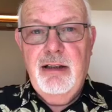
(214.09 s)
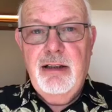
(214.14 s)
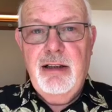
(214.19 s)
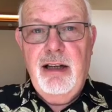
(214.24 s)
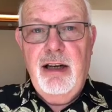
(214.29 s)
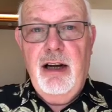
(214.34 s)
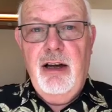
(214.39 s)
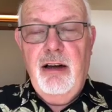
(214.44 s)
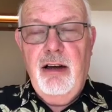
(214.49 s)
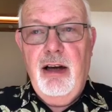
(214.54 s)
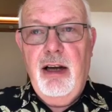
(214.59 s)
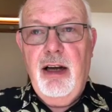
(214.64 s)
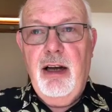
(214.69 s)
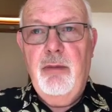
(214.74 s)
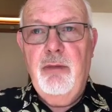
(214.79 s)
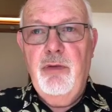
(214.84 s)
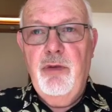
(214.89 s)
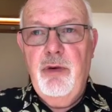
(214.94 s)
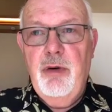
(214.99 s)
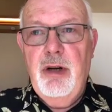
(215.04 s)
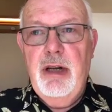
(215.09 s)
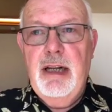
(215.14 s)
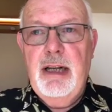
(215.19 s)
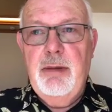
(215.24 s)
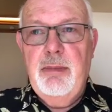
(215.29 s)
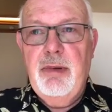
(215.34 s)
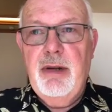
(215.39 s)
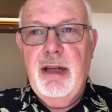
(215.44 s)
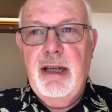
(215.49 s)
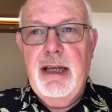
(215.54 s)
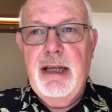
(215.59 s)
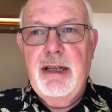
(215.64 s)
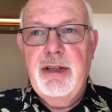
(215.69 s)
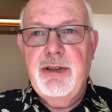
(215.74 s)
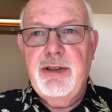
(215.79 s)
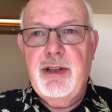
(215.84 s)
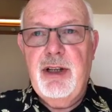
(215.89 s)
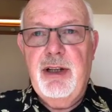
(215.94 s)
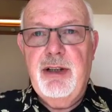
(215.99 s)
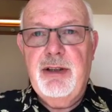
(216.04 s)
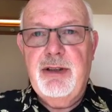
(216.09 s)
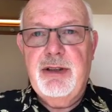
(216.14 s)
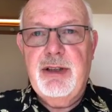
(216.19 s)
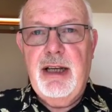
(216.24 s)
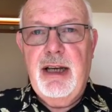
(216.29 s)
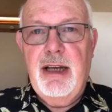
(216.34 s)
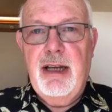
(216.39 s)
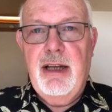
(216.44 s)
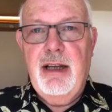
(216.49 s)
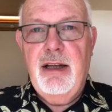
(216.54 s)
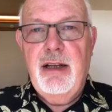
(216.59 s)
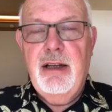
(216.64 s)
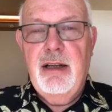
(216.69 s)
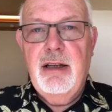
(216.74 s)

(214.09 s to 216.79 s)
You know, I am really pleased that uh,